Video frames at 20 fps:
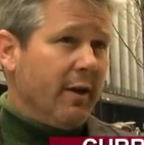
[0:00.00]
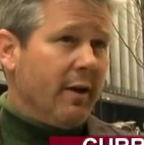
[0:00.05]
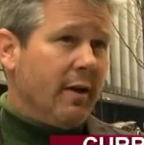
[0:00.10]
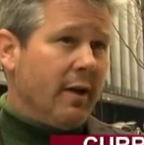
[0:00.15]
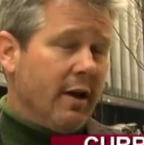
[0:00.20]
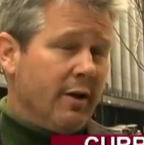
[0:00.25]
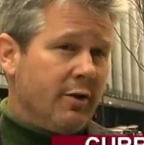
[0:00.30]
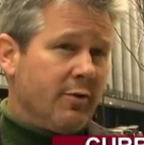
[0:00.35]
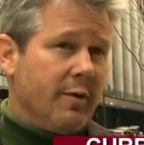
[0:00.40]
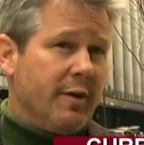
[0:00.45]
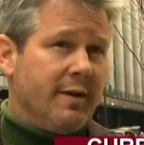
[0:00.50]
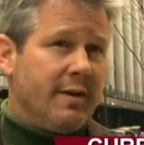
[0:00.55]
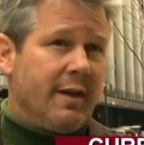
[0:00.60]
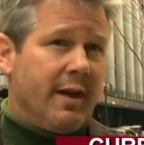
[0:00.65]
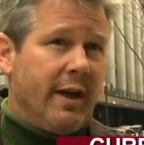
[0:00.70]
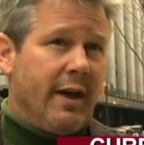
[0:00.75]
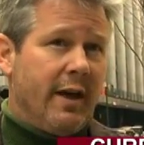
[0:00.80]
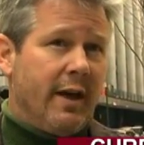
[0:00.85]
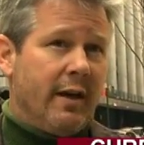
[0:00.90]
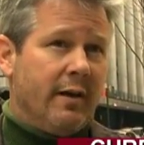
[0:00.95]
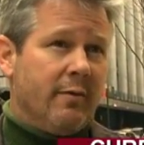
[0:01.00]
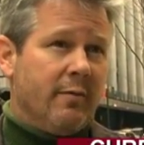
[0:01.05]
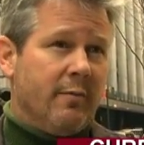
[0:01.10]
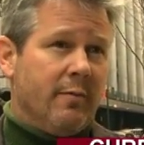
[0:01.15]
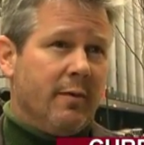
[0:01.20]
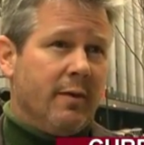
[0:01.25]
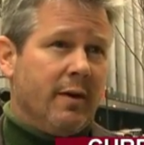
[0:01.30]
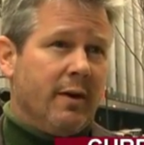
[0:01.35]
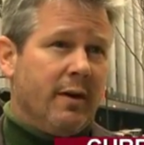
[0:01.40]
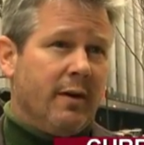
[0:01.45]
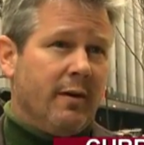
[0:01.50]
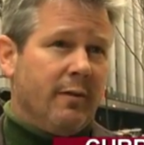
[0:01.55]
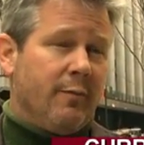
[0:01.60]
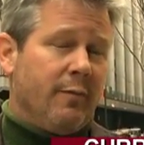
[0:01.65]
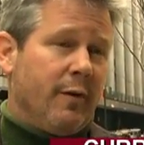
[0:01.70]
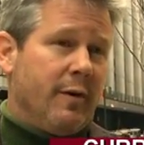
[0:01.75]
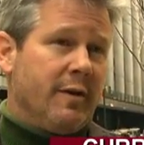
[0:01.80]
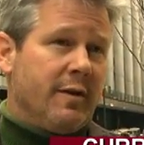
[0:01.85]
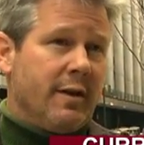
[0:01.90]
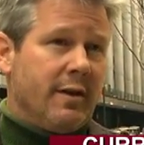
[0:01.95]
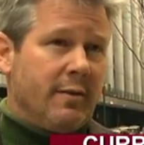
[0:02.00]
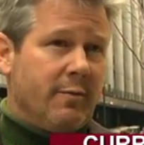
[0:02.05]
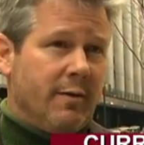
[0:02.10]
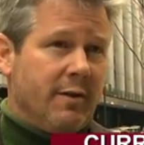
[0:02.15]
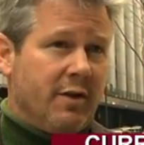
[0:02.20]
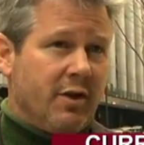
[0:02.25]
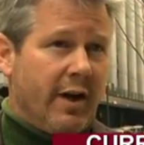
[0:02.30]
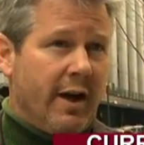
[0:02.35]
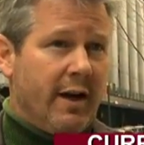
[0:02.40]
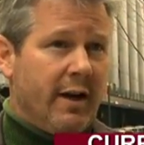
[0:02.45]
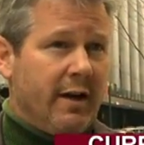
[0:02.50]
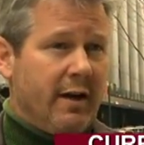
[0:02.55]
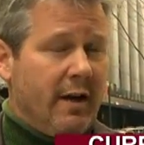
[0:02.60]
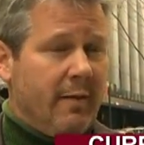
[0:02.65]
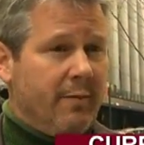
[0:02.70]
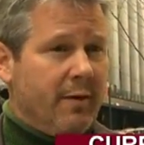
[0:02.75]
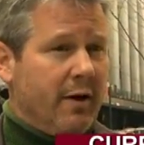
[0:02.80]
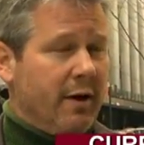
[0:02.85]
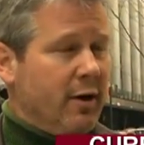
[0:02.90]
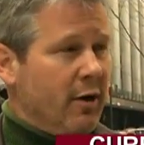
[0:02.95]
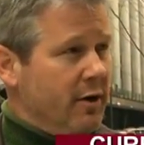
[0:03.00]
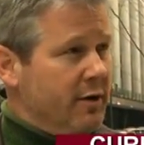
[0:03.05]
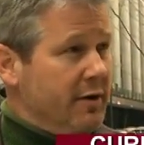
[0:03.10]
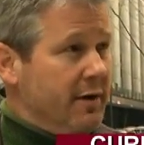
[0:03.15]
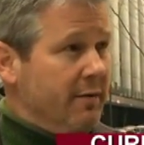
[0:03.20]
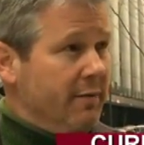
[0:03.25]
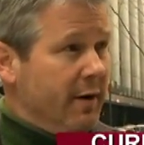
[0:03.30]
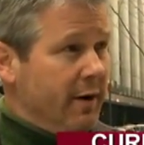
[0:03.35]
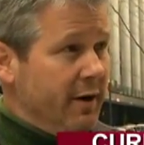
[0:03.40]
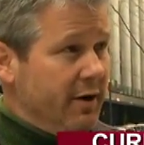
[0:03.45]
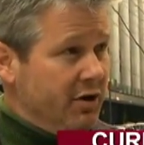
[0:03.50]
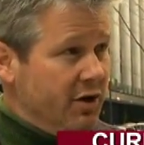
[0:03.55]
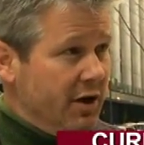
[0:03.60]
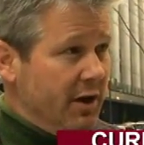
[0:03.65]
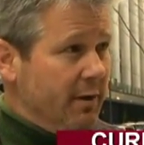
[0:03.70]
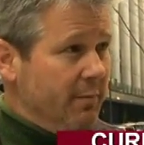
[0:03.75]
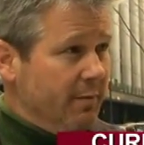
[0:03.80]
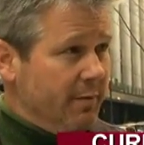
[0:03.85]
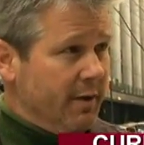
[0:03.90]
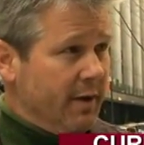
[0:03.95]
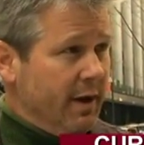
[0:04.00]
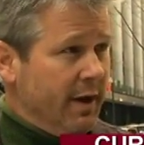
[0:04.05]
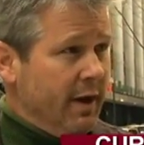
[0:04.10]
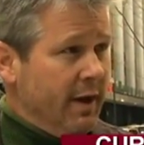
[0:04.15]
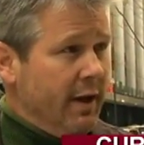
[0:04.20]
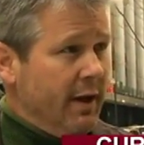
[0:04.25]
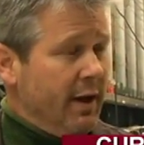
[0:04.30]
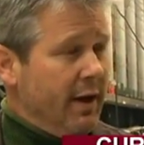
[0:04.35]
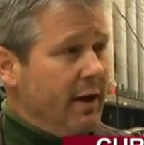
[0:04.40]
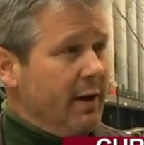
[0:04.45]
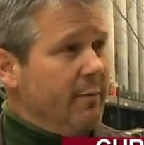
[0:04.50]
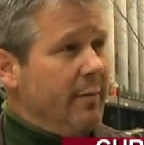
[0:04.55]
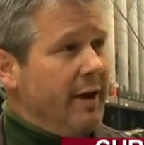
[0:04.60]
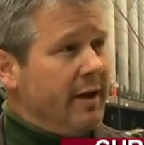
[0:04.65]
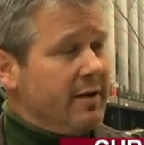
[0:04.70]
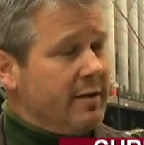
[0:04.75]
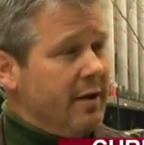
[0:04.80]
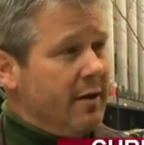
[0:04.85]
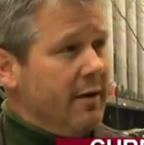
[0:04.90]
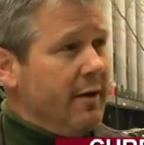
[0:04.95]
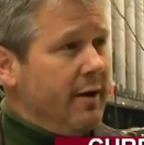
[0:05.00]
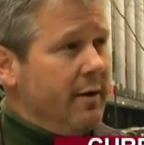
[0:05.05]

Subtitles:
Countries can, for instance, with China, keep their currency very cheap, and it makes their